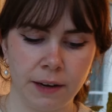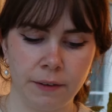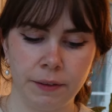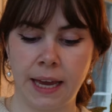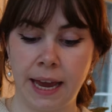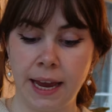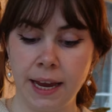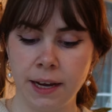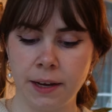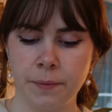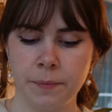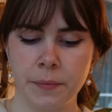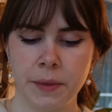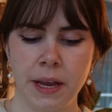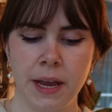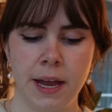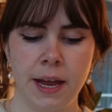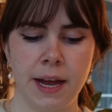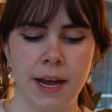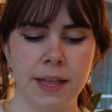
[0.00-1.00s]
of a cake.
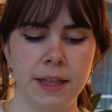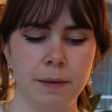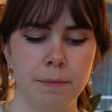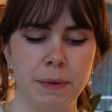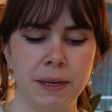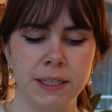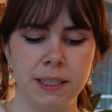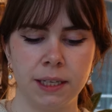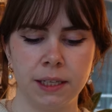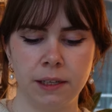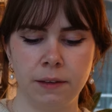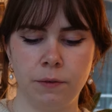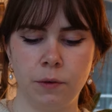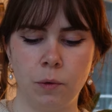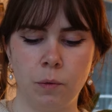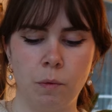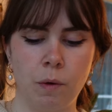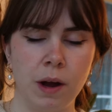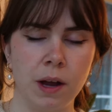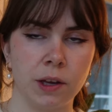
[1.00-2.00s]
And then basically if you
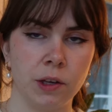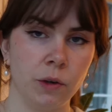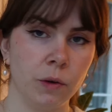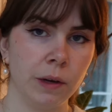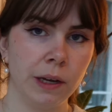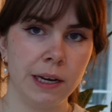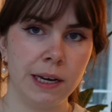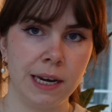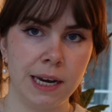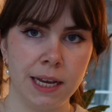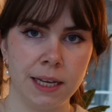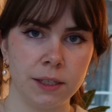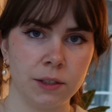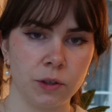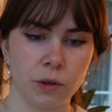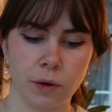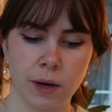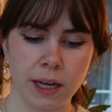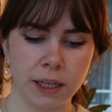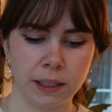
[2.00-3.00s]
want, you can knit
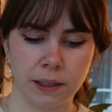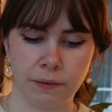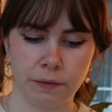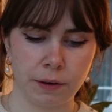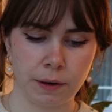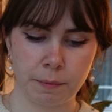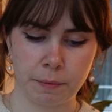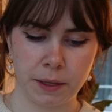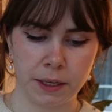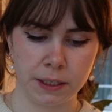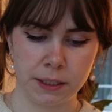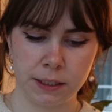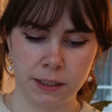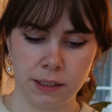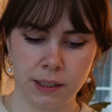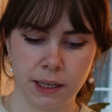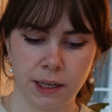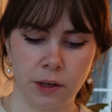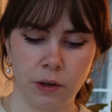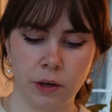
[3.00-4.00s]
directly from this.
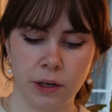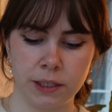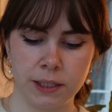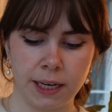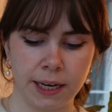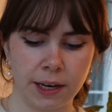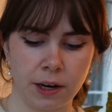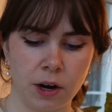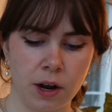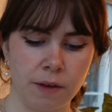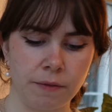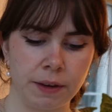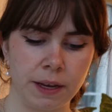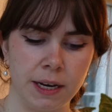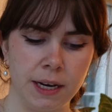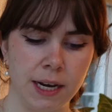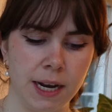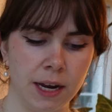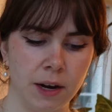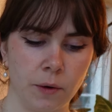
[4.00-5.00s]
Like you can take it off
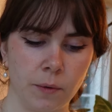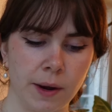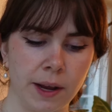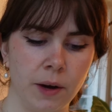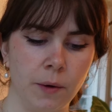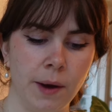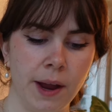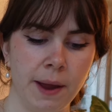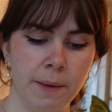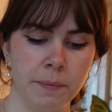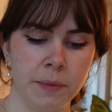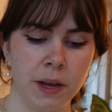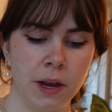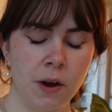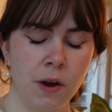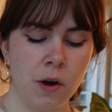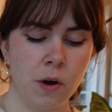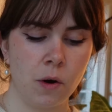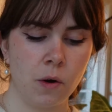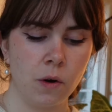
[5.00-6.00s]
and knit it right away,
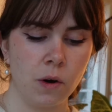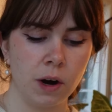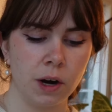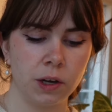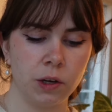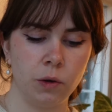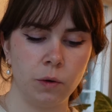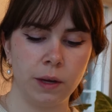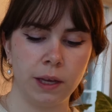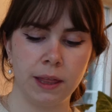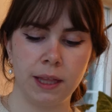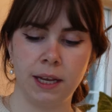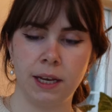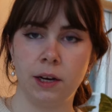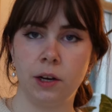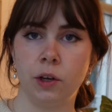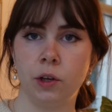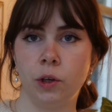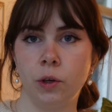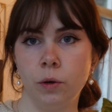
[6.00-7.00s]
or you can
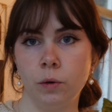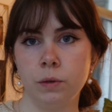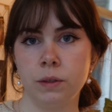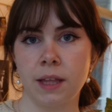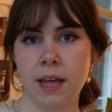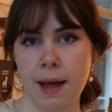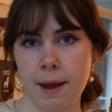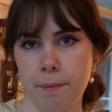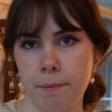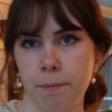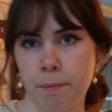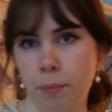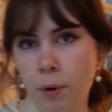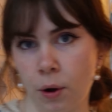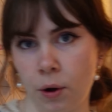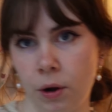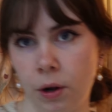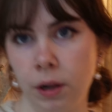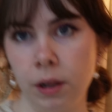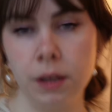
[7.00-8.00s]
then use that
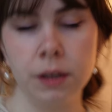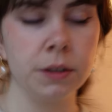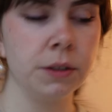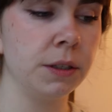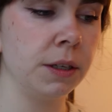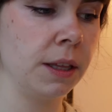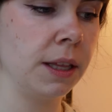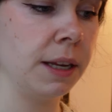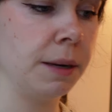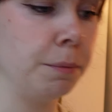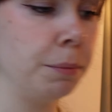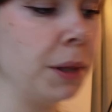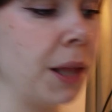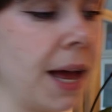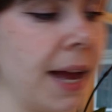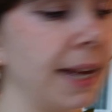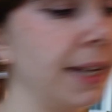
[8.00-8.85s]
ball to then ply